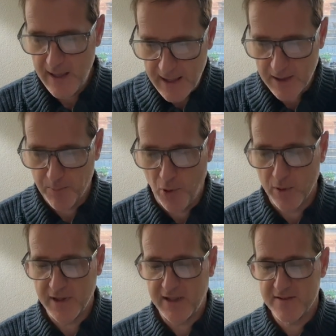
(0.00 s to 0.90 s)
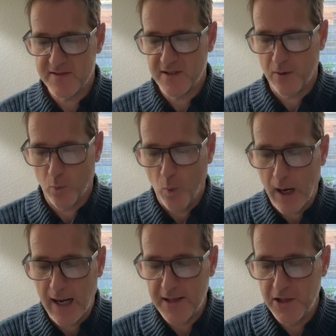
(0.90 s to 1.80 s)
And importantly, consider
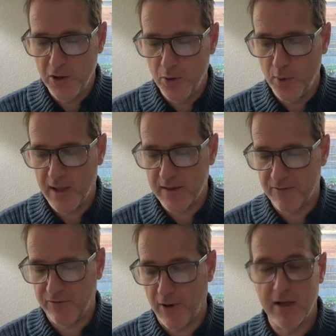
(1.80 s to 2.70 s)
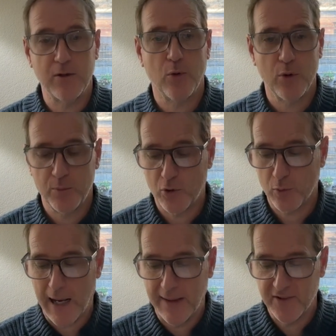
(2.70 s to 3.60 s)
why you and the friend group
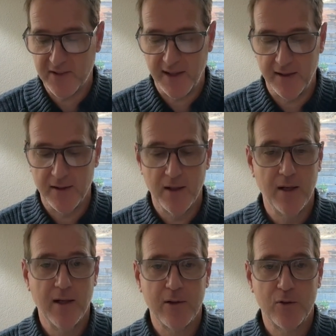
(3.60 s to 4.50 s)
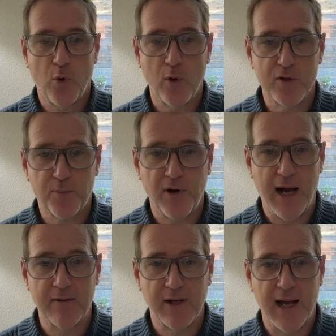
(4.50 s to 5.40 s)
gravitate towards
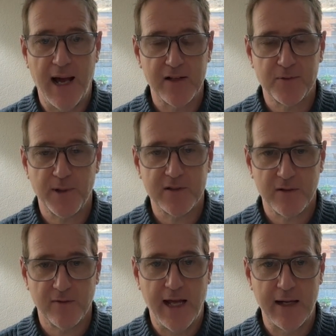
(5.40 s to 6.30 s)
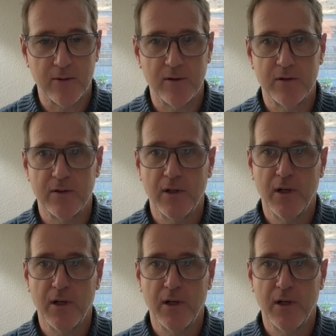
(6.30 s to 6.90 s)
private aspects of language.